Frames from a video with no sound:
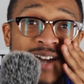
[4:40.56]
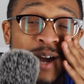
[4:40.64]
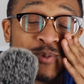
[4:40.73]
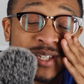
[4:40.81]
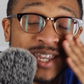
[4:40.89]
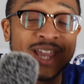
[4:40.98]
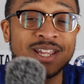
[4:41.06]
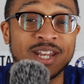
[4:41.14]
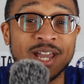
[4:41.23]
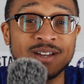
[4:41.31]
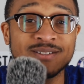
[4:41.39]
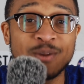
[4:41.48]
I was getting
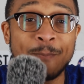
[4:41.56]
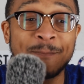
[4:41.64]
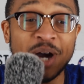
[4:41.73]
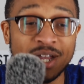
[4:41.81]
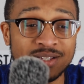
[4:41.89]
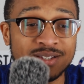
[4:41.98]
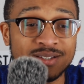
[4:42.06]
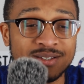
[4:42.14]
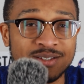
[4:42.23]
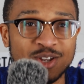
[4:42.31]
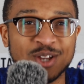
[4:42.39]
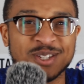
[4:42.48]
there, but
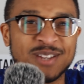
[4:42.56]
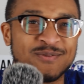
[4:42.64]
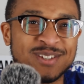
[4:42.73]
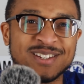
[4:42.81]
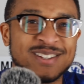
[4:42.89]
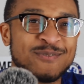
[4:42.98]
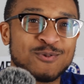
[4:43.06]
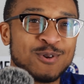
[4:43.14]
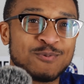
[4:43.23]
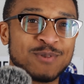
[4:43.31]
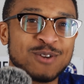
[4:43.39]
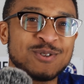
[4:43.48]
it's R7. He never
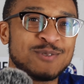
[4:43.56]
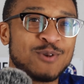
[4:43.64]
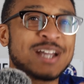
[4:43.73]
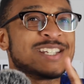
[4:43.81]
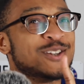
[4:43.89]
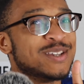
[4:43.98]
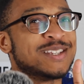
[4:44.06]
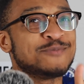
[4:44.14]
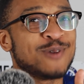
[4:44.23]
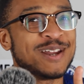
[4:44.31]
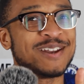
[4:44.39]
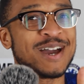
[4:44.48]
worked. He did
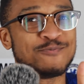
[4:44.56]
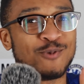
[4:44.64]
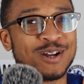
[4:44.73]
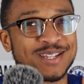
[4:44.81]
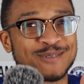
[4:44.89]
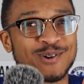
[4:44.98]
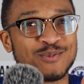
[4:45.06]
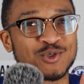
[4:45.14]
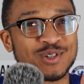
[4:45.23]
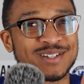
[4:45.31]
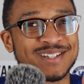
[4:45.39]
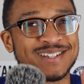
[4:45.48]
wear 9 once at Real
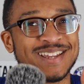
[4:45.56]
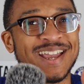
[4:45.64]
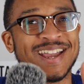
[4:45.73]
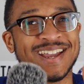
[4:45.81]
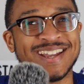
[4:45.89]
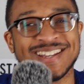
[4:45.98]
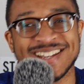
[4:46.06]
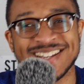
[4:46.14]
Madrid. Yeah.